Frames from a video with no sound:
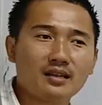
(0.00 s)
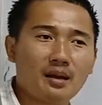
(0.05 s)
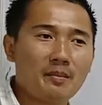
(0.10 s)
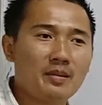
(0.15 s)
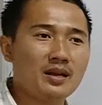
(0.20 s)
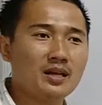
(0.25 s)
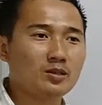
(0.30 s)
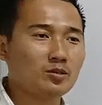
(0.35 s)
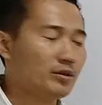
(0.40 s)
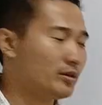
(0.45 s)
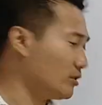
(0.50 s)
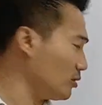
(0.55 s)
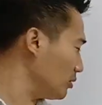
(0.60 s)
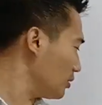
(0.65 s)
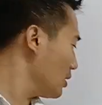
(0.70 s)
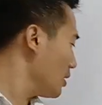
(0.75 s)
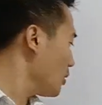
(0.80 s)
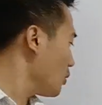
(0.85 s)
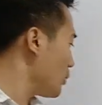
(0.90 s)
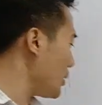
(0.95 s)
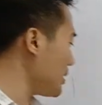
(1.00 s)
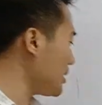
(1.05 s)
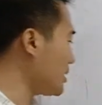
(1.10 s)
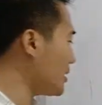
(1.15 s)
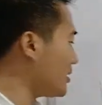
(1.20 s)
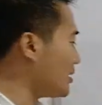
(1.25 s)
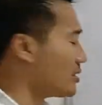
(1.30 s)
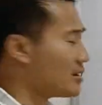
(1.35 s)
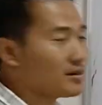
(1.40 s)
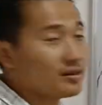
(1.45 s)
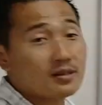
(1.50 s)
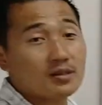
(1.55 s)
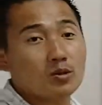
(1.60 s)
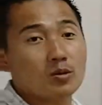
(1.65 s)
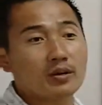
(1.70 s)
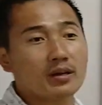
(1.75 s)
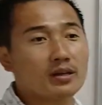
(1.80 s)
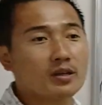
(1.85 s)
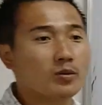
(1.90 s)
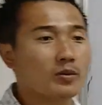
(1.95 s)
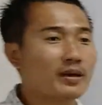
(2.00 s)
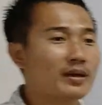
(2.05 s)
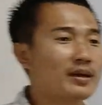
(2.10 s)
Tamil Nadu. Western, you can